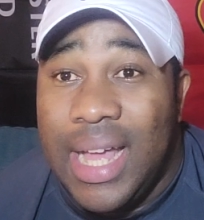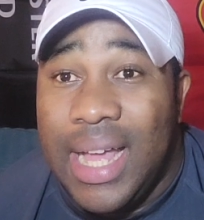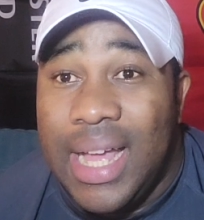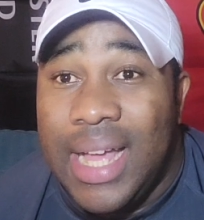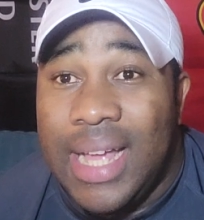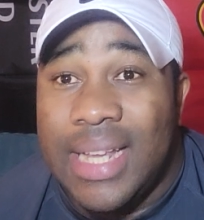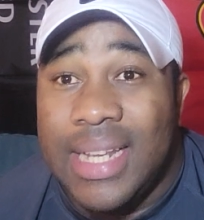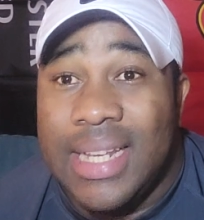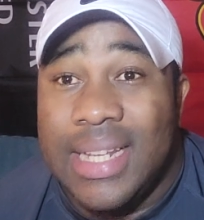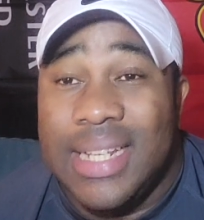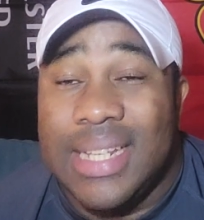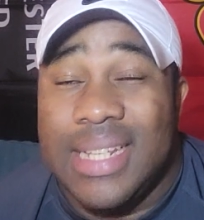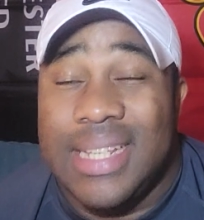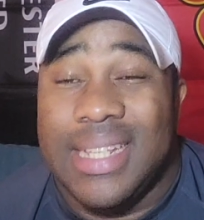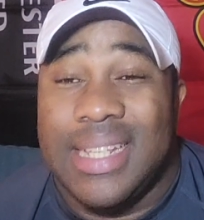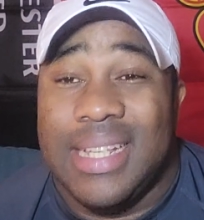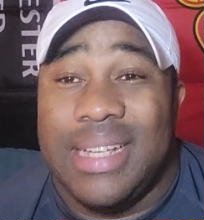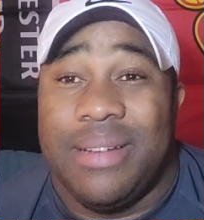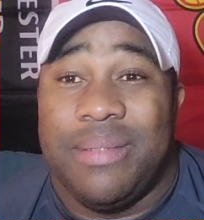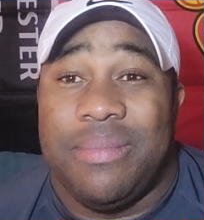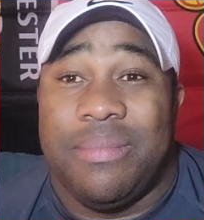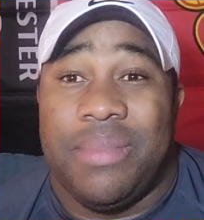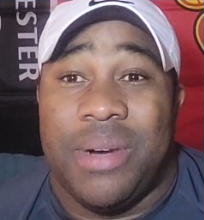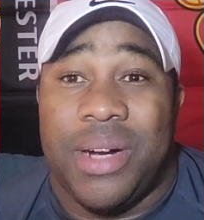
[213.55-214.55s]
And
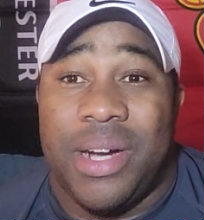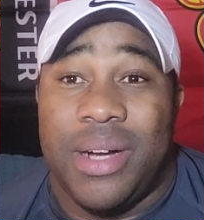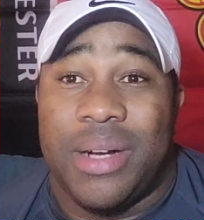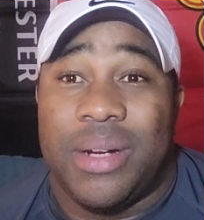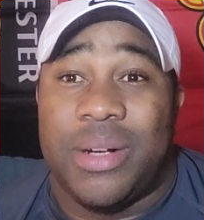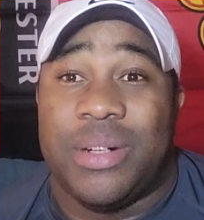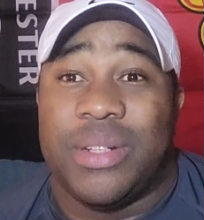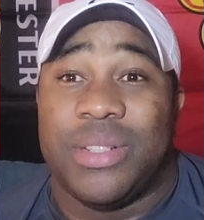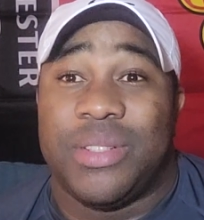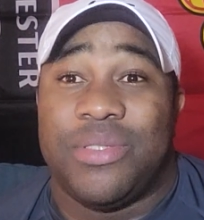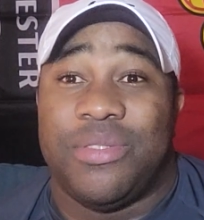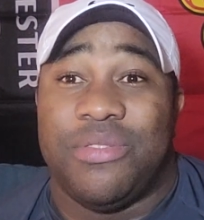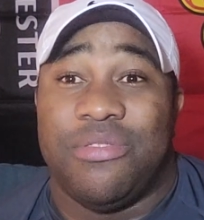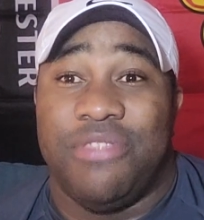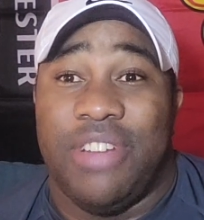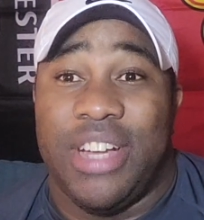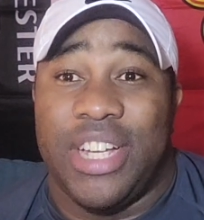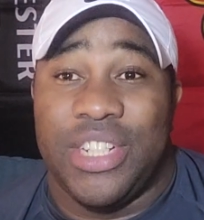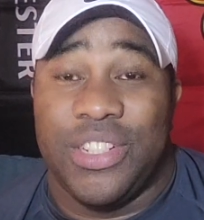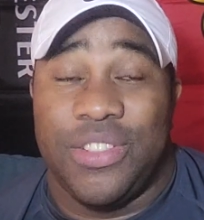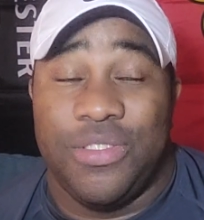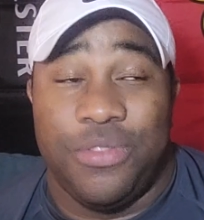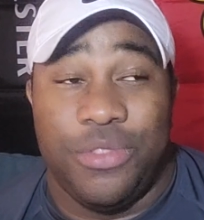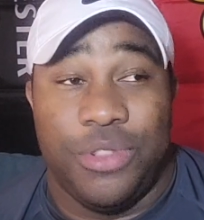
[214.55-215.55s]
Marcus
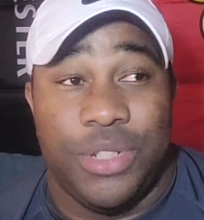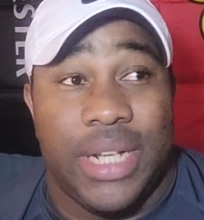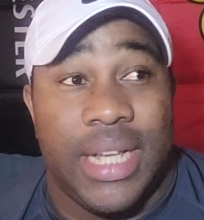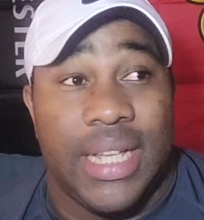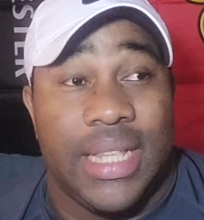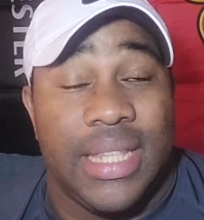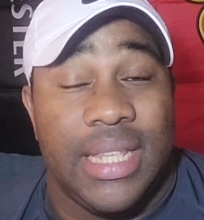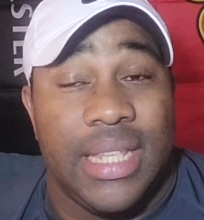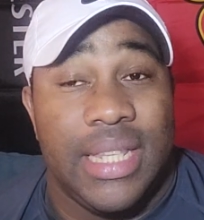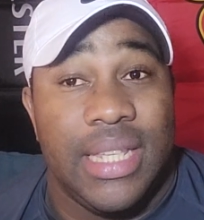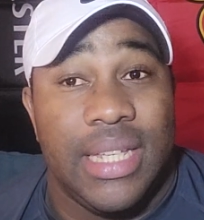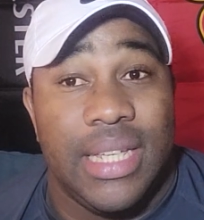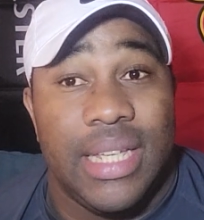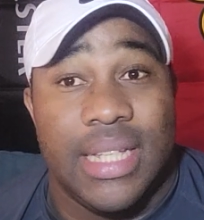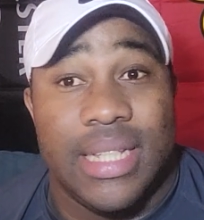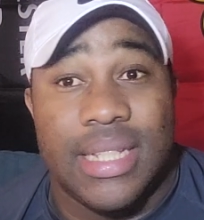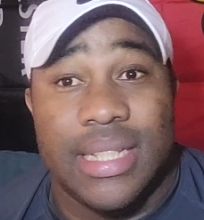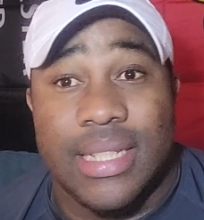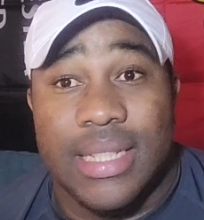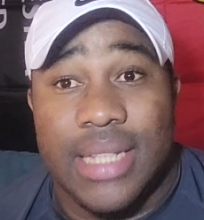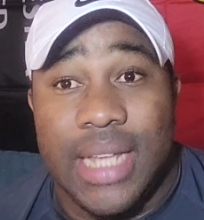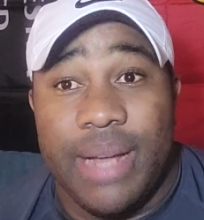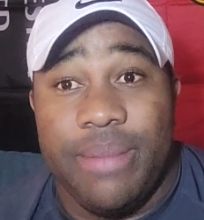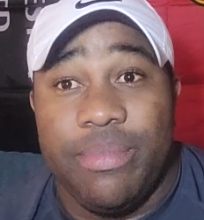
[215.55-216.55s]
Rashford, I think
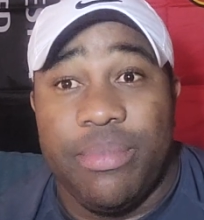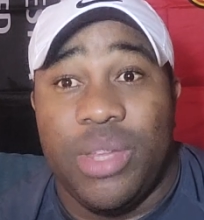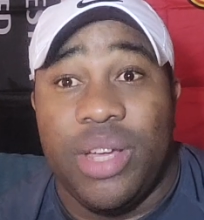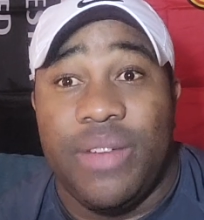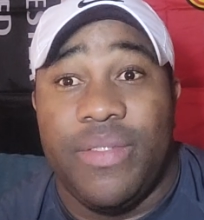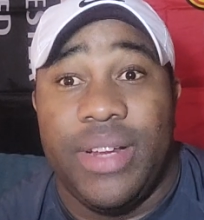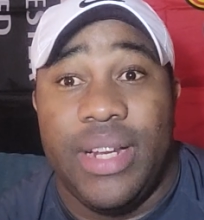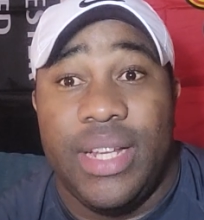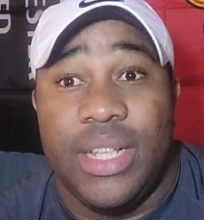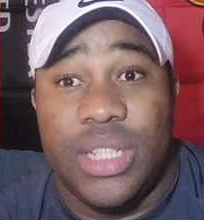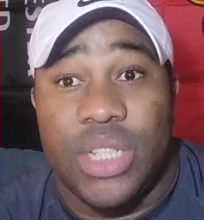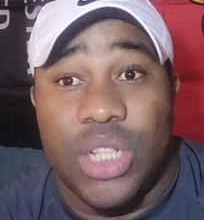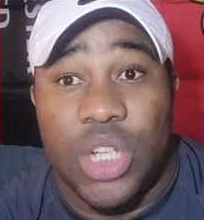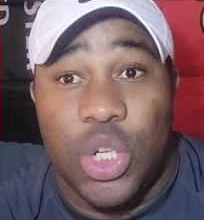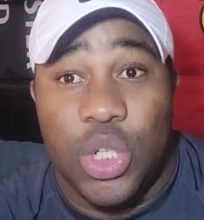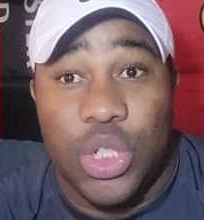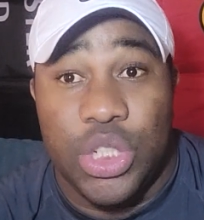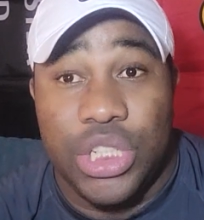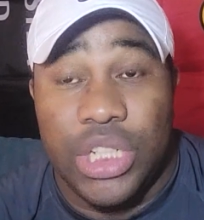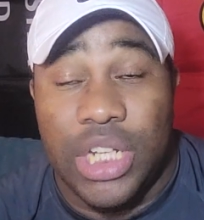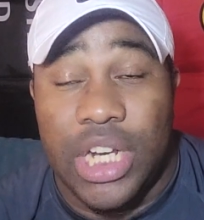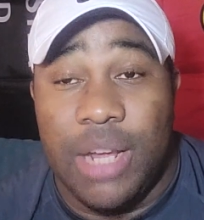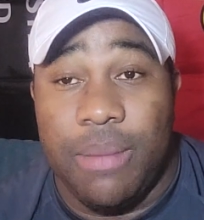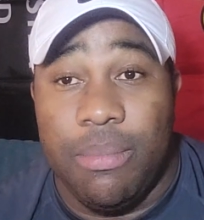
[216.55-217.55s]
it's time to have a
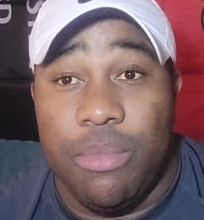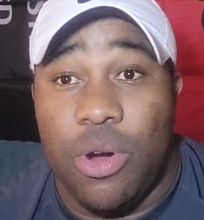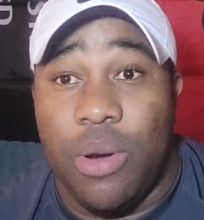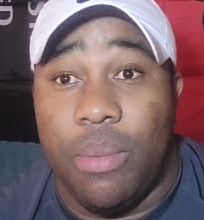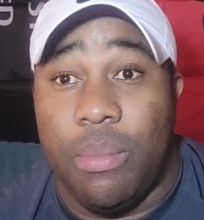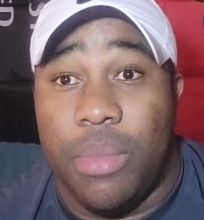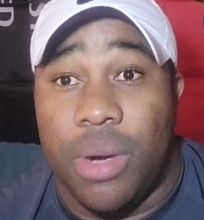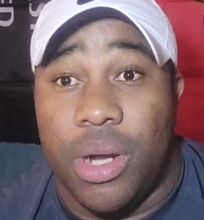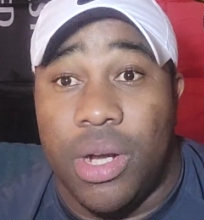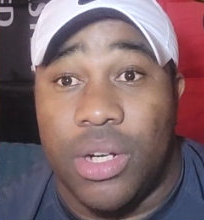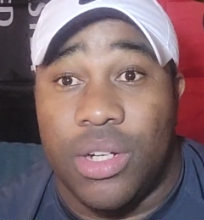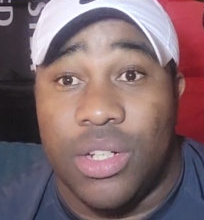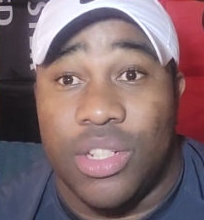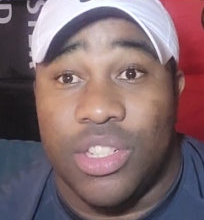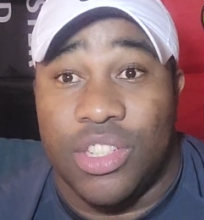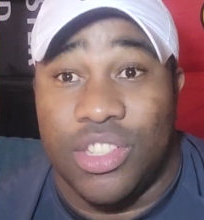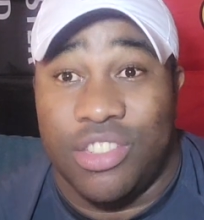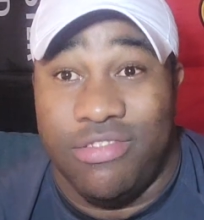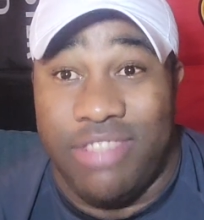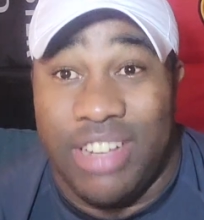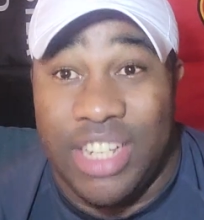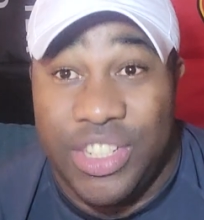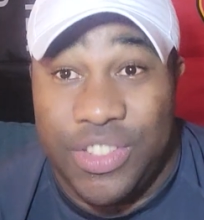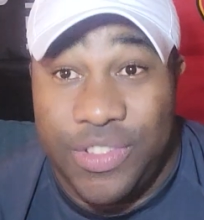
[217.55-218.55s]
discussion about Marcus
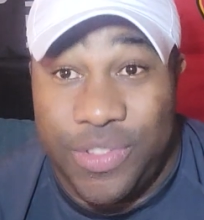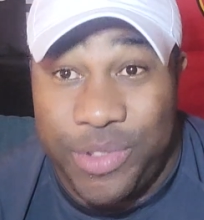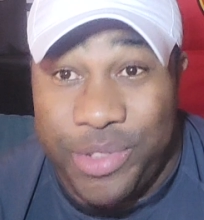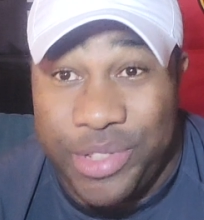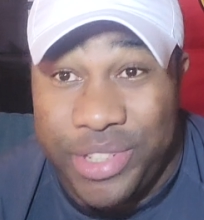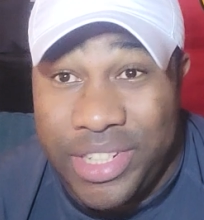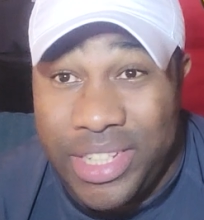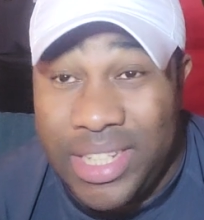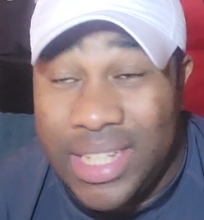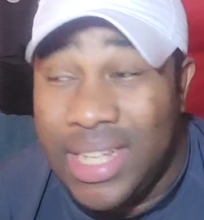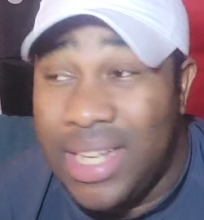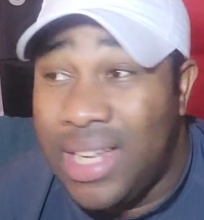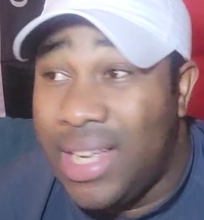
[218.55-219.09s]
Rashford